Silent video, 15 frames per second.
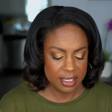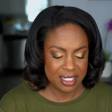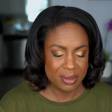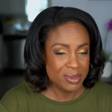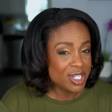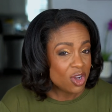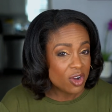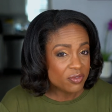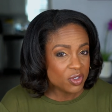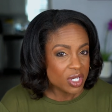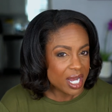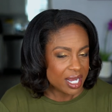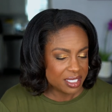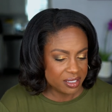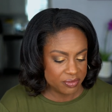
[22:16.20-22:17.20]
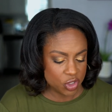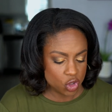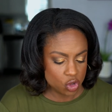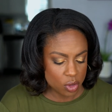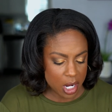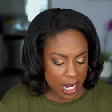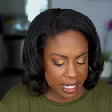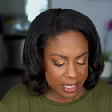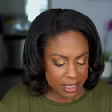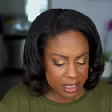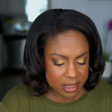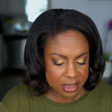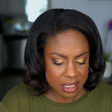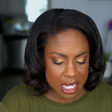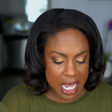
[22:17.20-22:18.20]
Let me know if you guys have tried
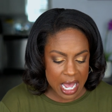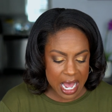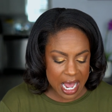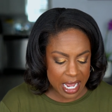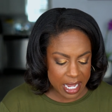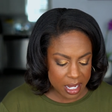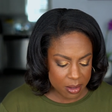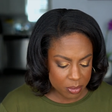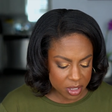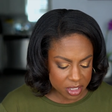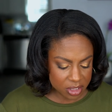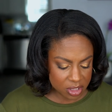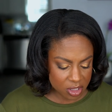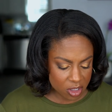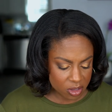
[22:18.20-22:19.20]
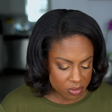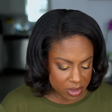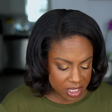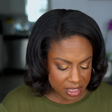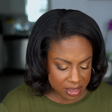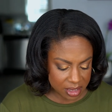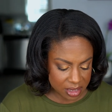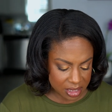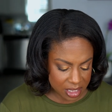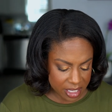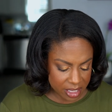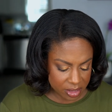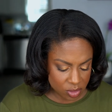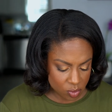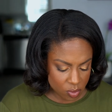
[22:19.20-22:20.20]
it. I am concerned because it
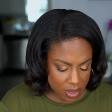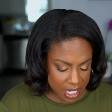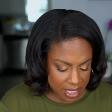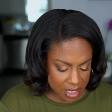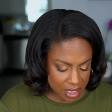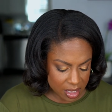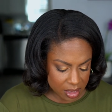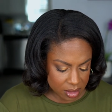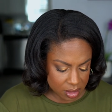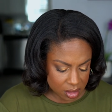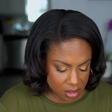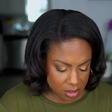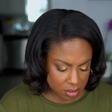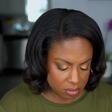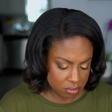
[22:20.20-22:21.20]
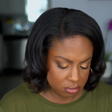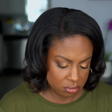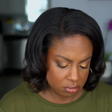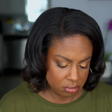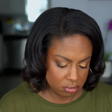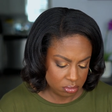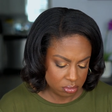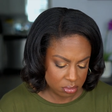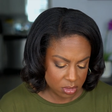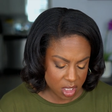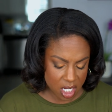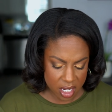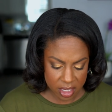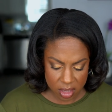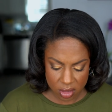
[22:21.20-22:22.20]
says Radiant.
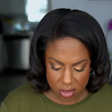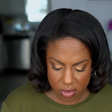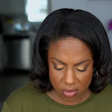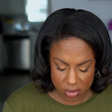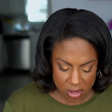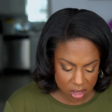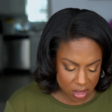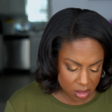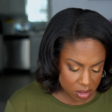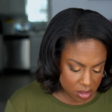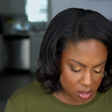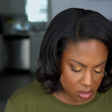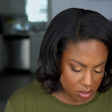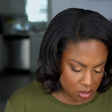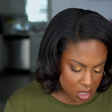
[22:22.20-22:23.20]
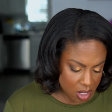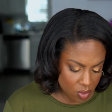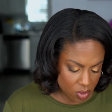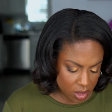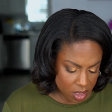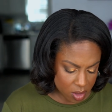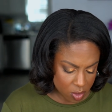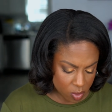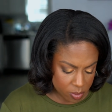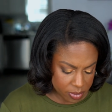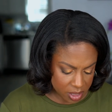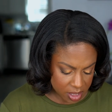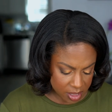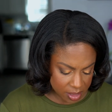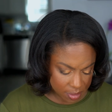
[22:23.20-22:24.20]
How do you use this? I want to
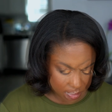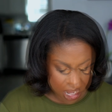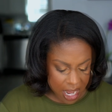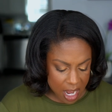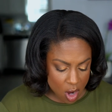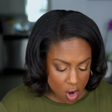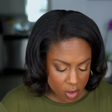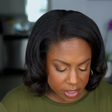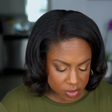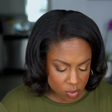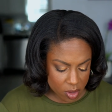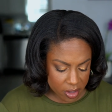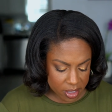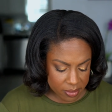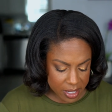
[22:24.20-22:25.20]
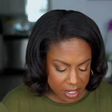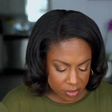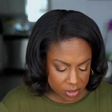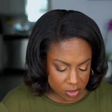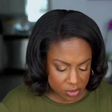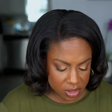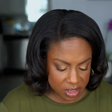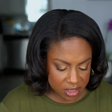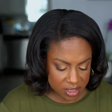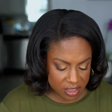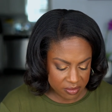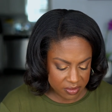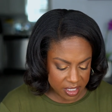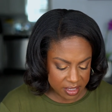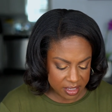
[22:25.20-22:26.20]
open it. I always worry about using
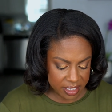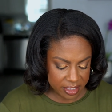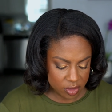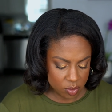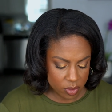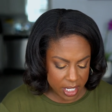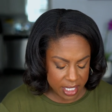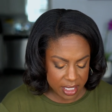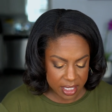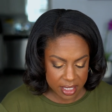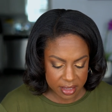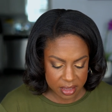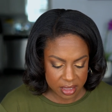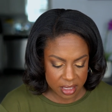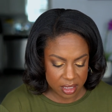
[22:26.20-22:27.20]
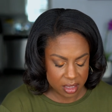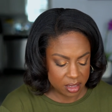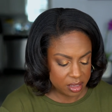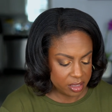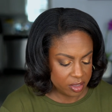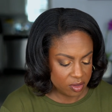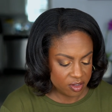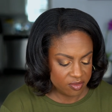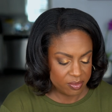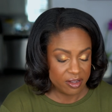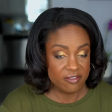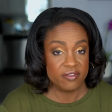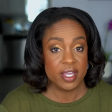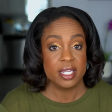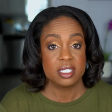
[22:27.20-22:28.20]
stuff that says Radiant in the center of
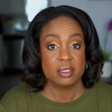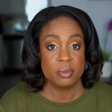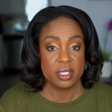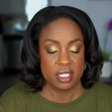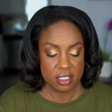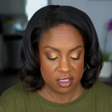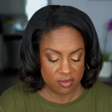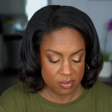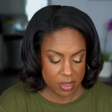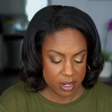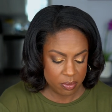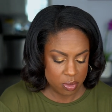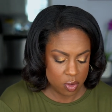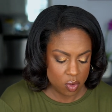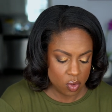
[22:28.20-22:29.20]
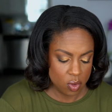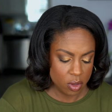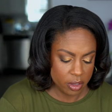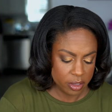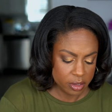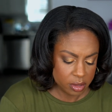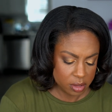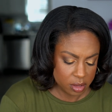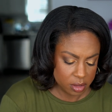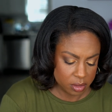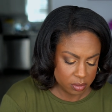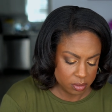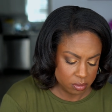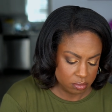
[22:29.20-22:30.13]
my face because of my pores.